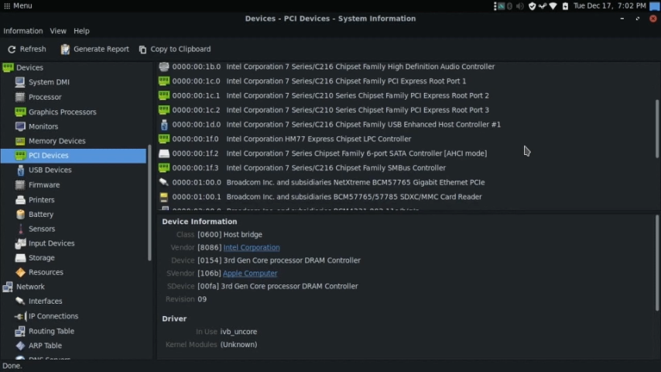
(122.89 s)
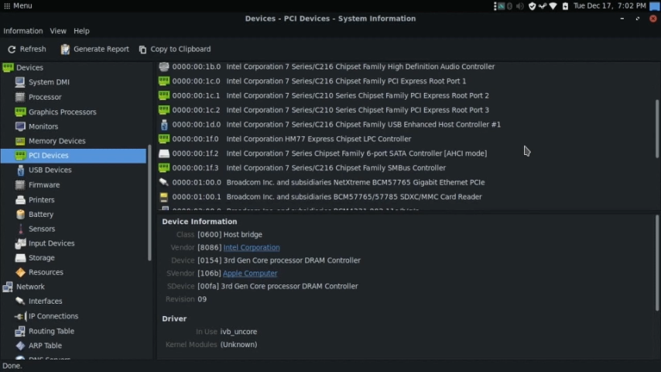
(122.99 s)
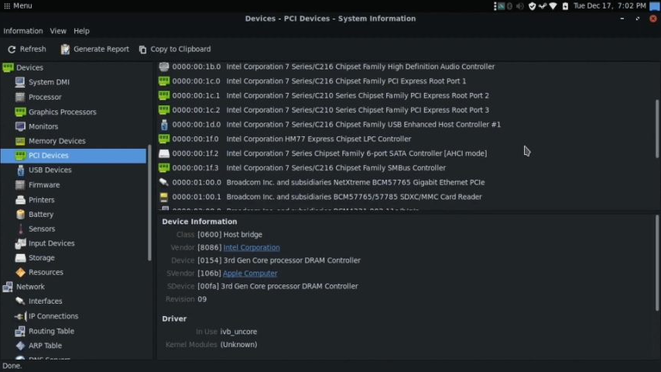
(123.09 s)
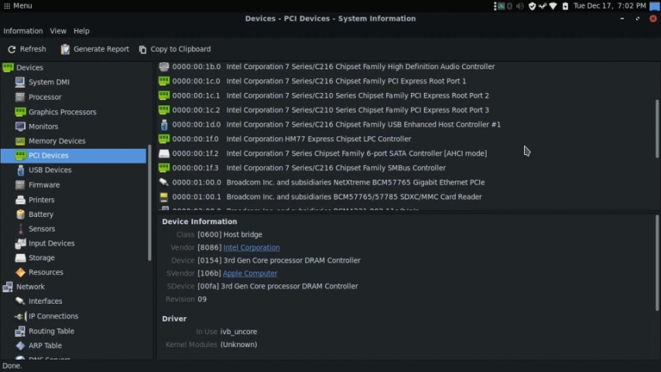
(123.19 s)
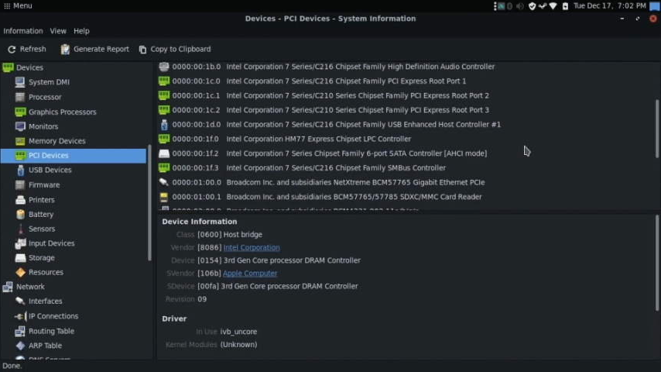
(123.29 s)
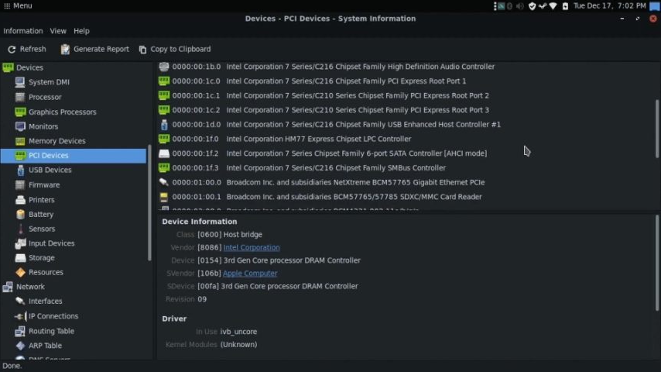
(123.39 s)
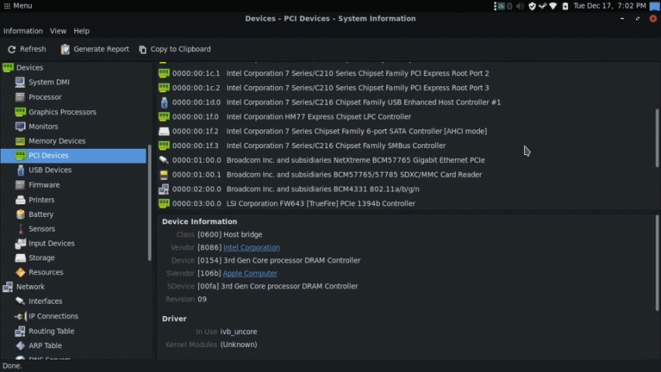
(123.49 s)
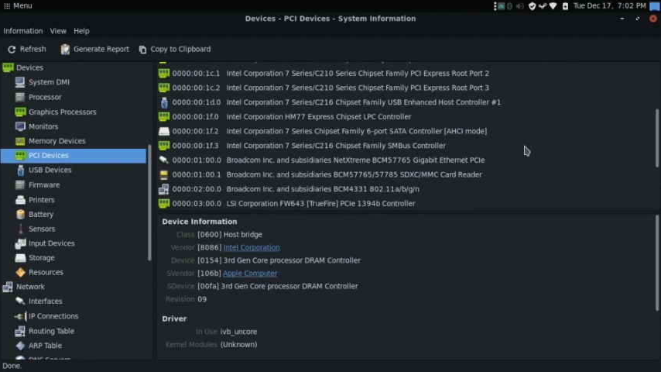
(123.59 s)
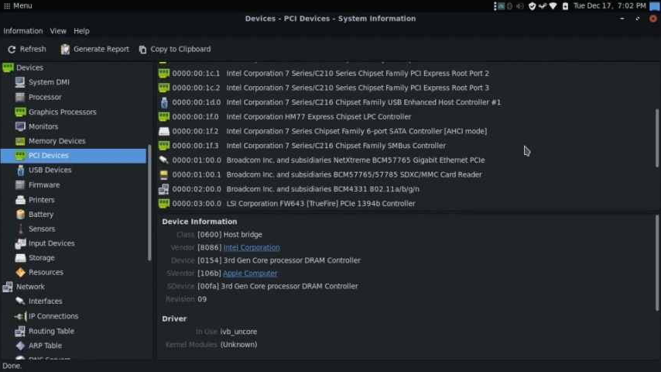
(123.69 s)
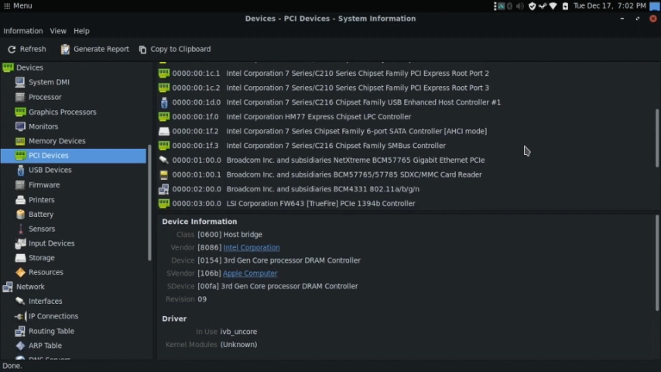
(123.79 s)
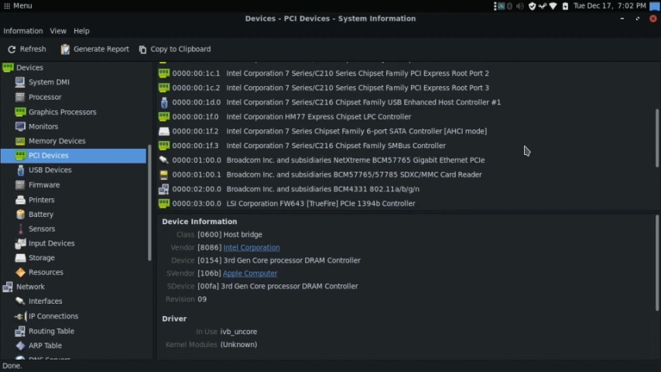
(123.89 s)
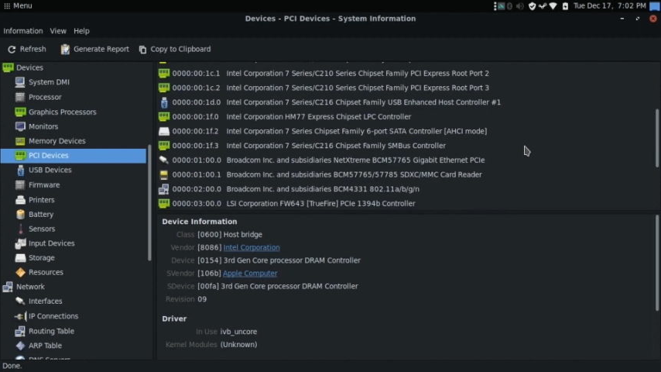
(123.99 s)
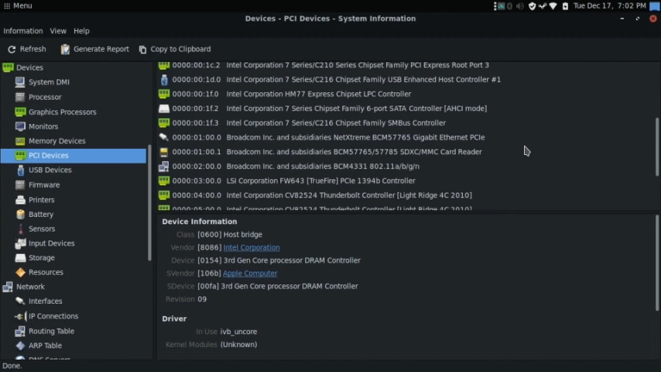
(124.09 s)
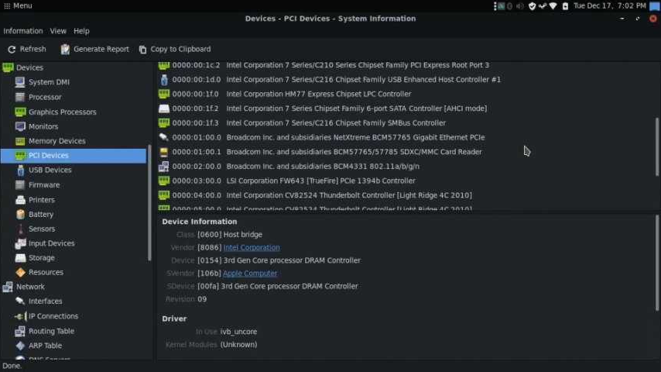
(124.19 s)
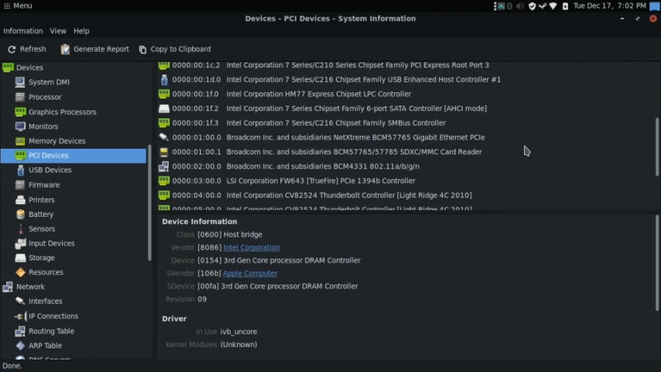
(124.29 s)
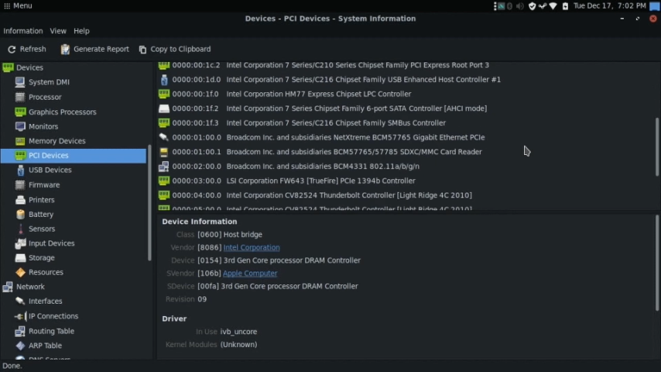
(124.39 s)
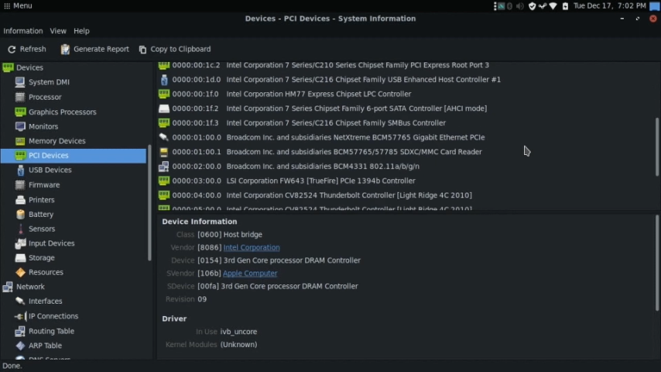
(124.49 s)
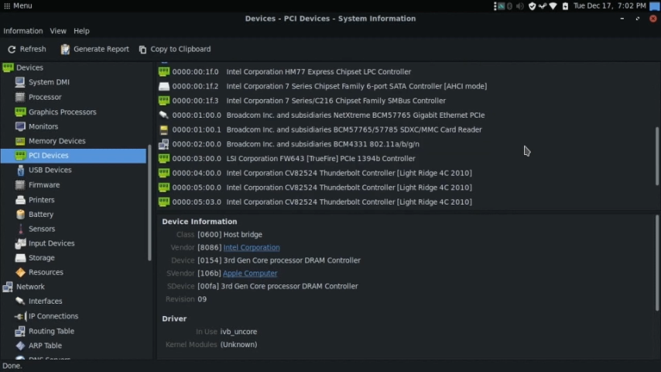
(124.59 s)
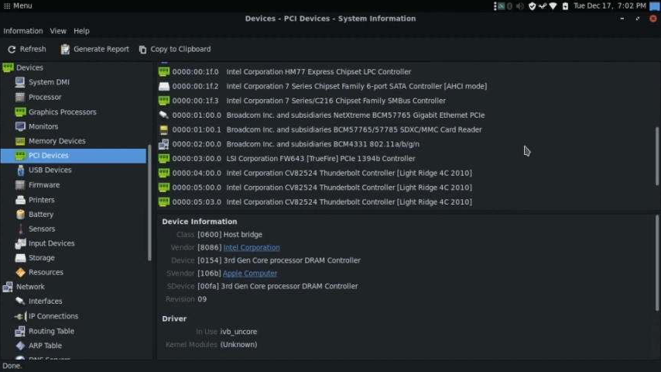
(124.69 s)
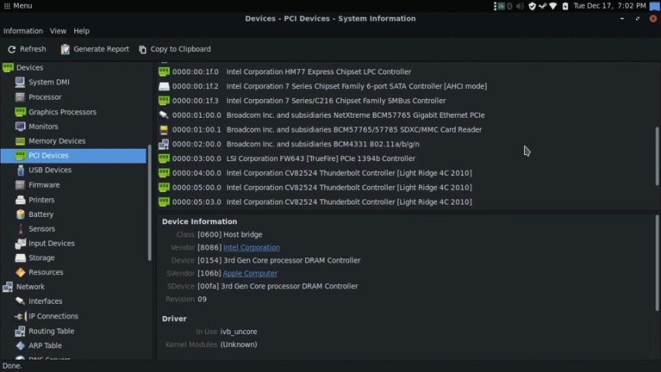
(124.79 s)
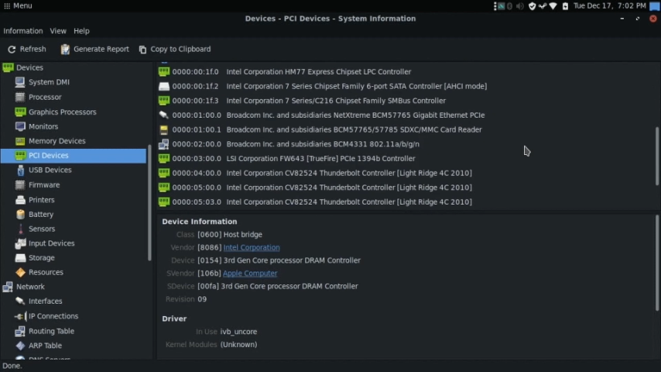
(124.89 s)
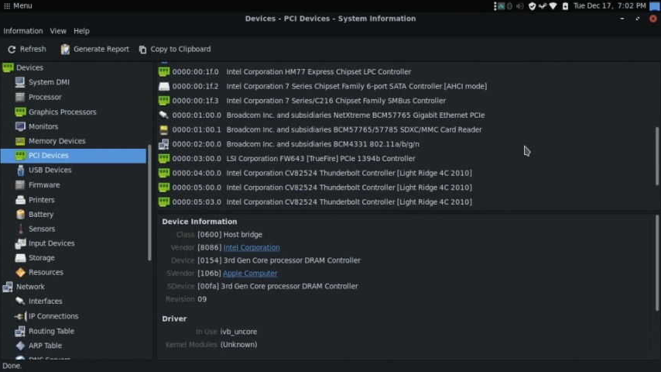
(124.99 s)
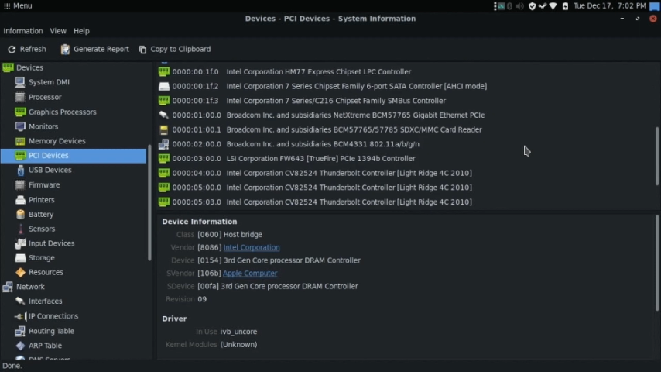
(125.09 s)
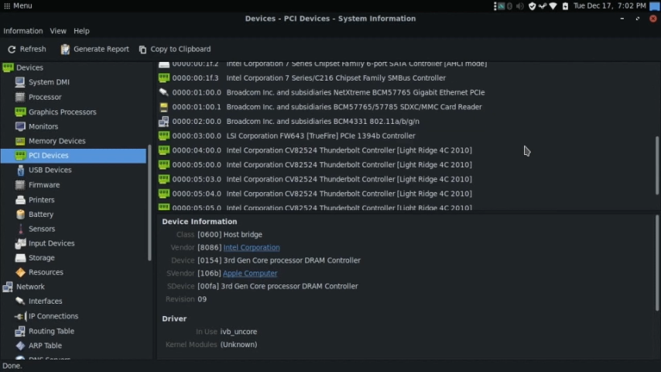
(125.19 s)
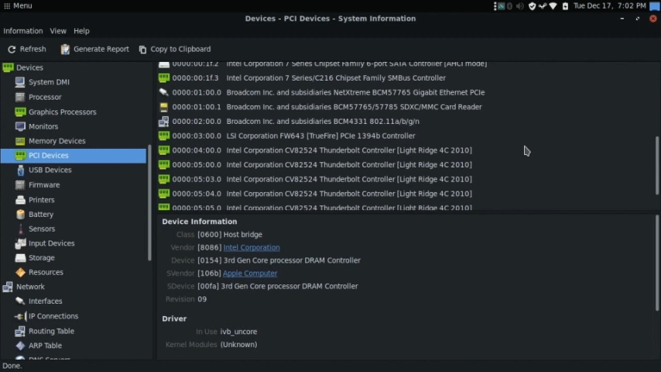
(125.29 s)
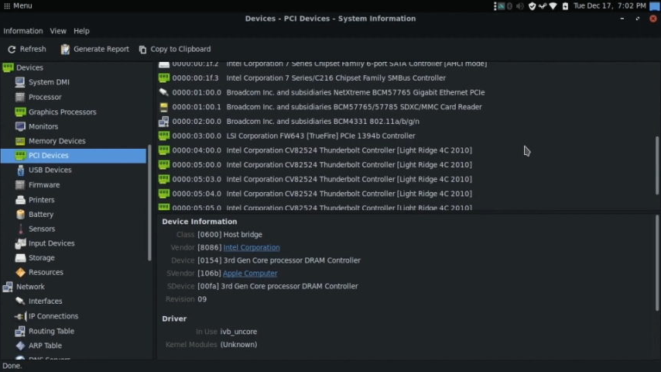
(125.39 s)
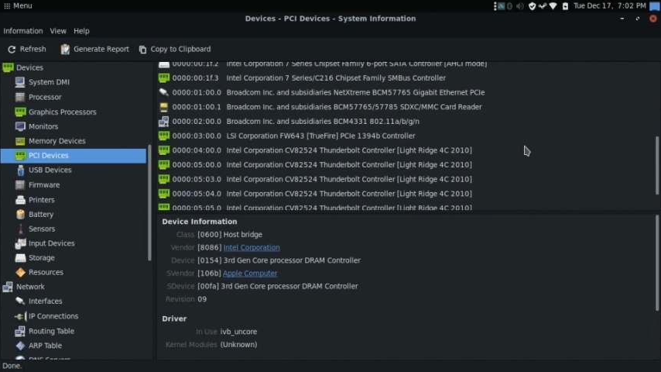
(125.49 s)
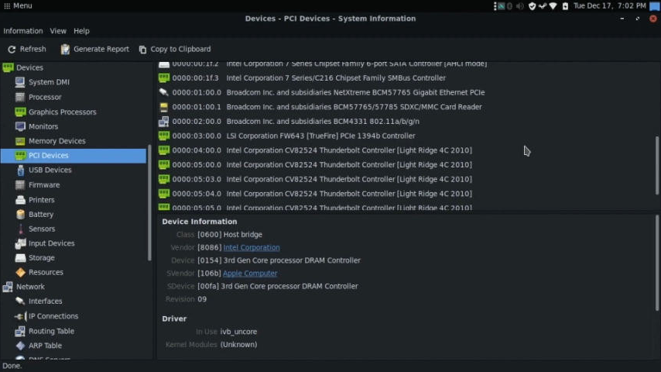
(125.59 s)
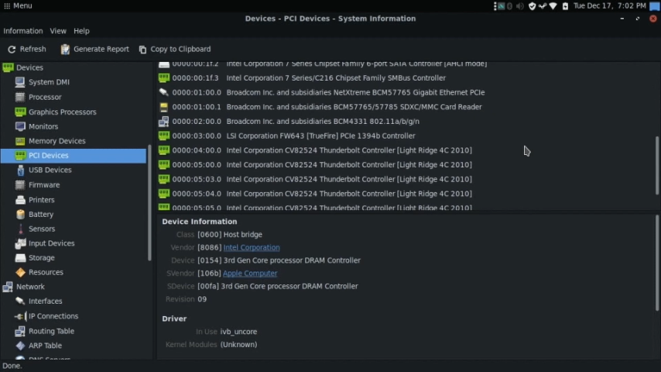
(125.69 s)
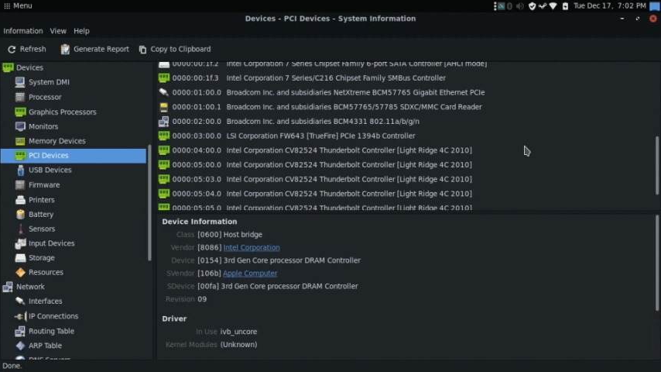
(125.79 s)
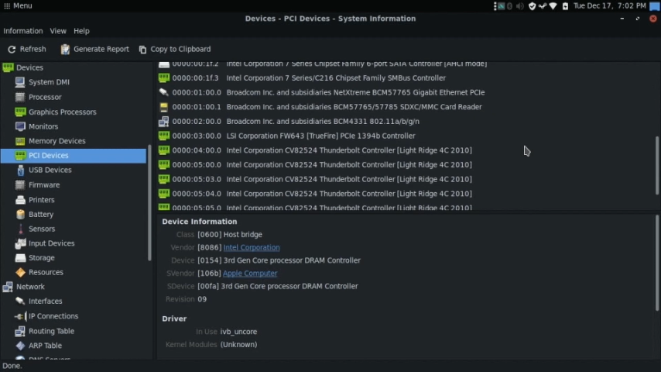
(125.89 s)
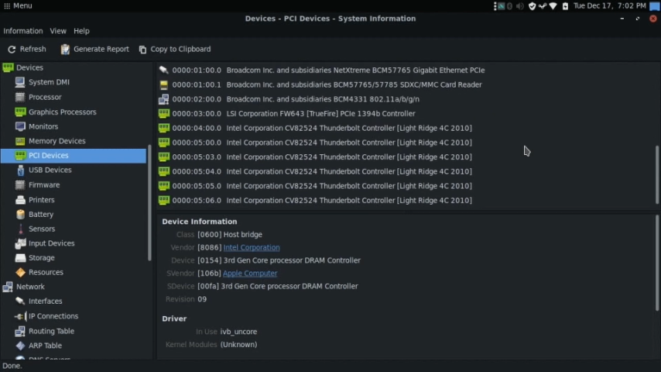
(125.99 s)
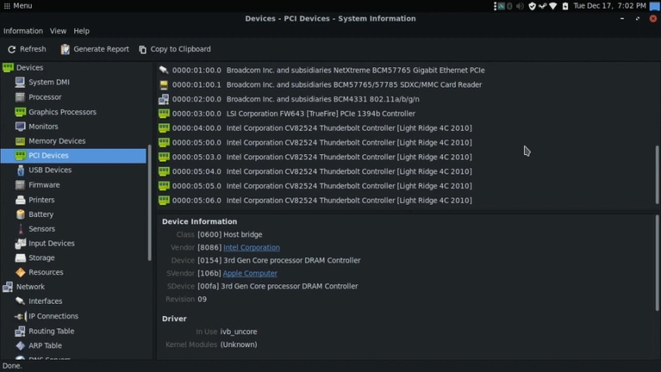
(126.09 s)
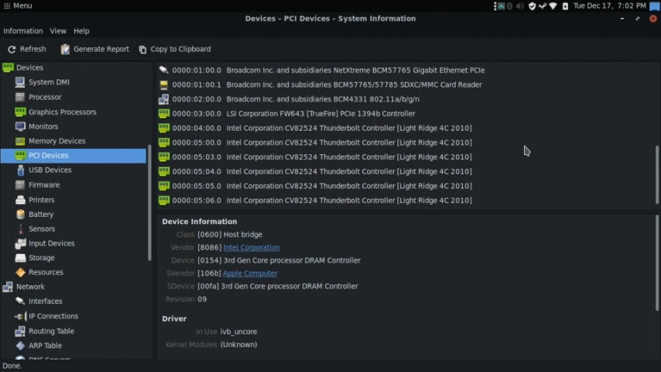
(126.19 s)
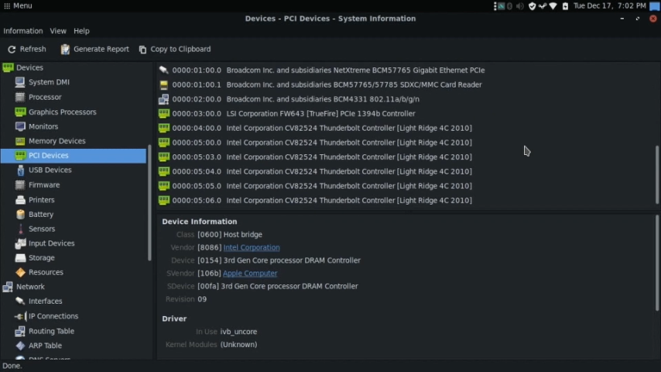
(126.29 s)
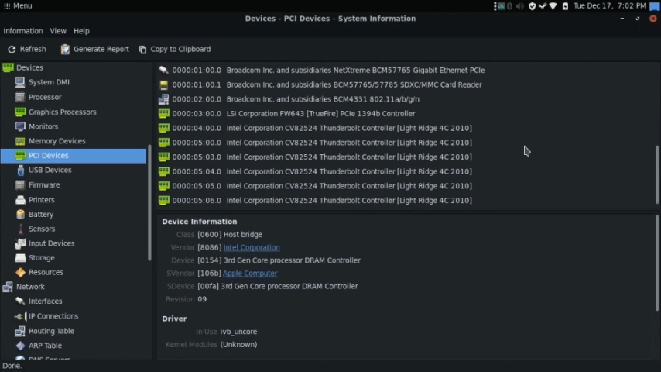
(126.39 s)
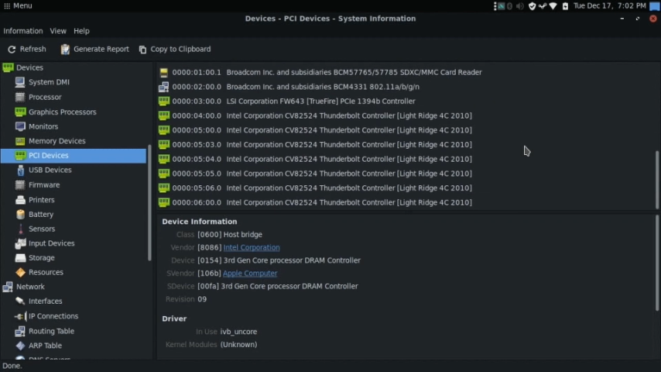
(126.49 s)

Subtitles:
No face is visible, so there are no lips to read.